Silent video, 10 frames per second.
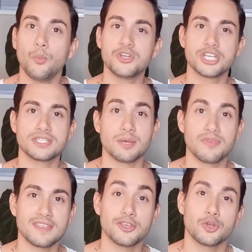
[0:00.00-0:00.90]
which is
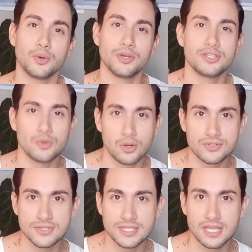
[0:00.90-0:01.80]
something that you're going to
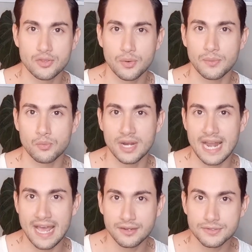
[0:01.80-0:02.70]
also see in the red
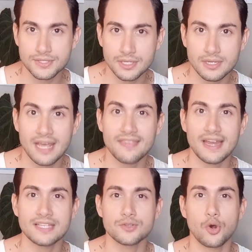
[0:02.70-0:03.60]
Anderson. And that
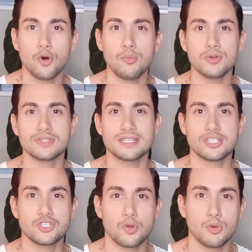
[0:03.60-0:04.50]
is almost
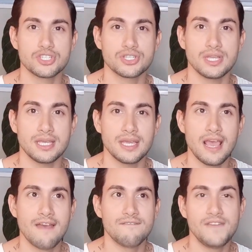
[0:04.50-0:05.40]
so much the
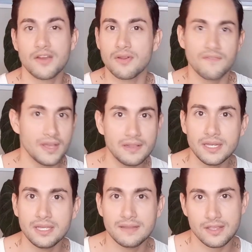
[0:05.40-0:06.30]

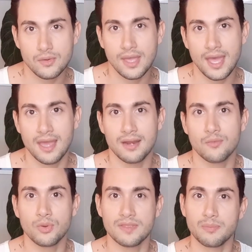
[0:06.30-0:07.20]
variability that you get
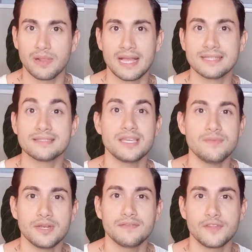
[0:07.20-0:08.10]
with the plants,
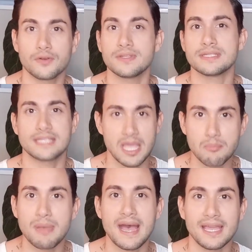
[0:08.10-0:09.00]
even if they're in the same
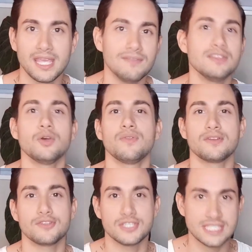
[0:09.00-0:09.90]
bag, even though they're
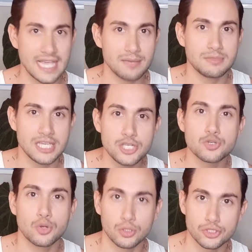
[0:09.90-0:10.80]
the same tissue
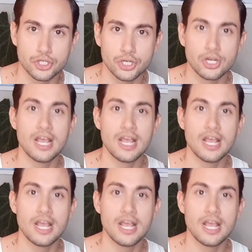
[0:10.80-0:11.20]
culture,